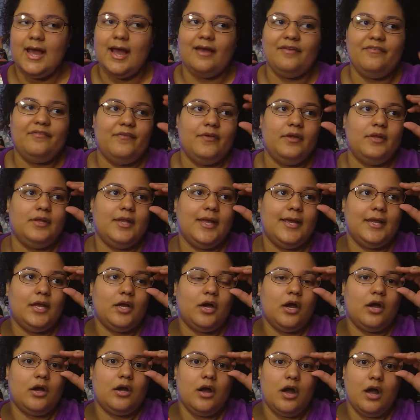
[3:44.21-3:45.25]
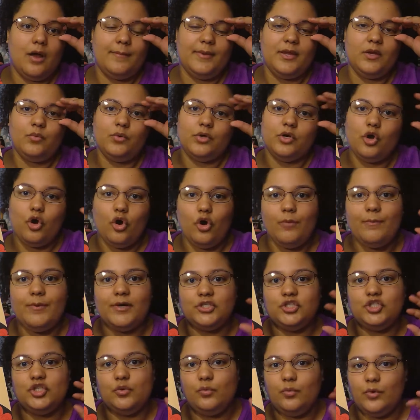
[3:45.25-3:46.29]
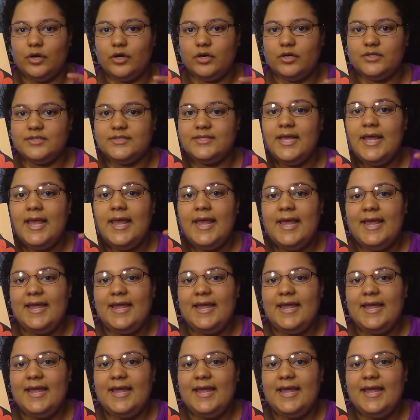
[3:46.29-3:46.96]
I feel like a comic with a whole bunch of words